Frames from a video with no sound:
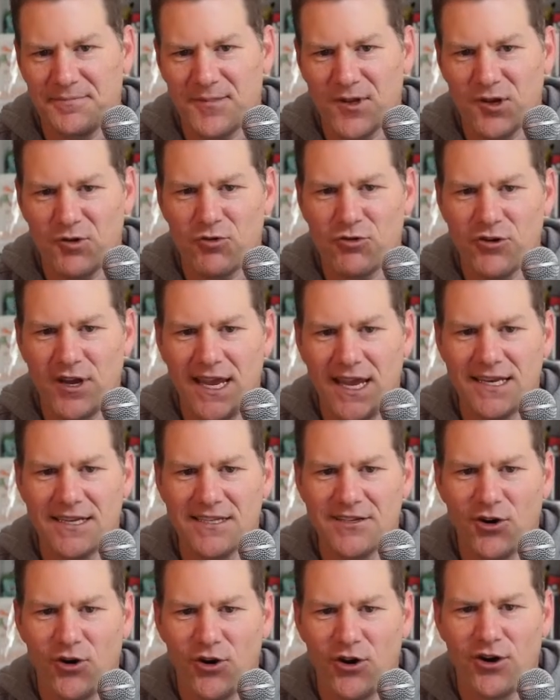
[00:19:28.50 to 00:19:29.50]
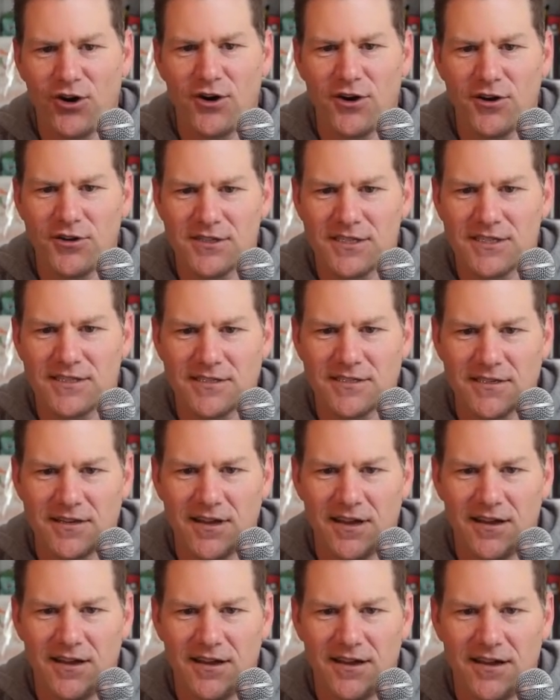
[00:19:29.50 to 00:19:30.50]
created cards.
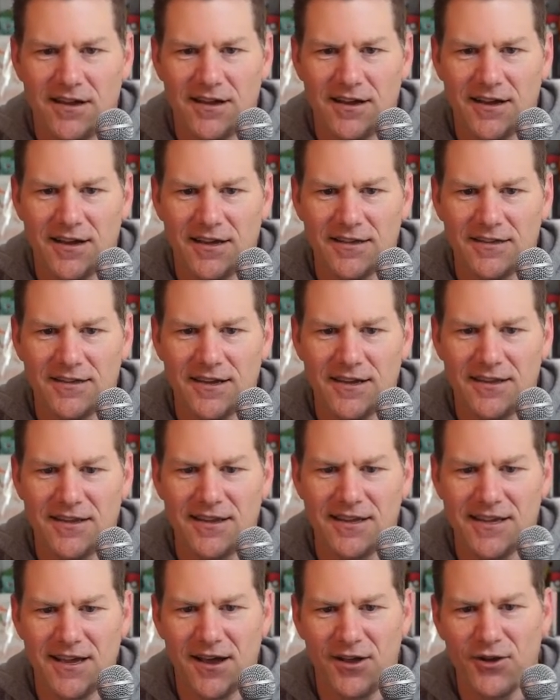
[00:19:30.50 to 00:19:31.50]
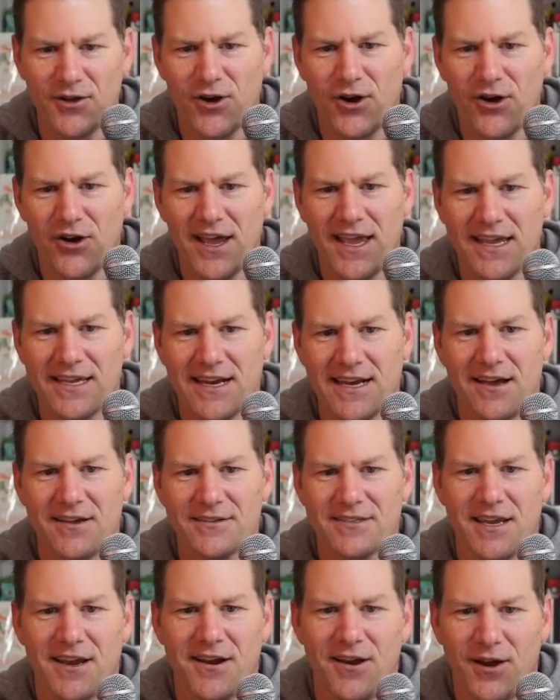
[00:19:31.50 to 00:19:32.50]
I like how they're all hanging out
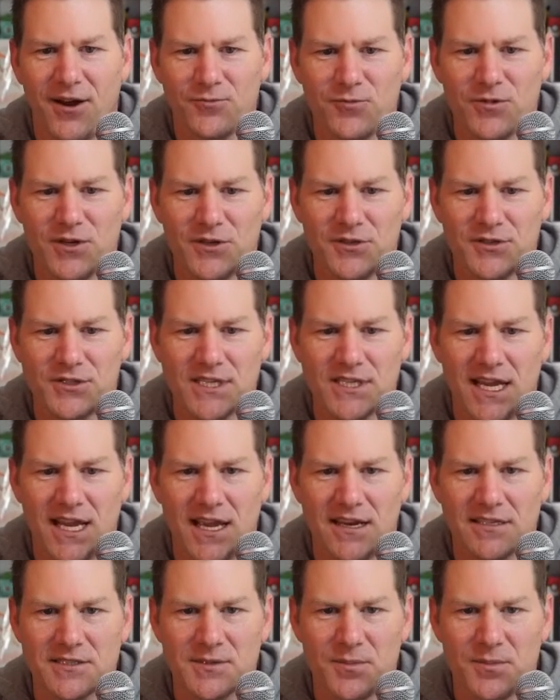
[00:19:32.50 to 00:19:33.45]
there on real sand. It's a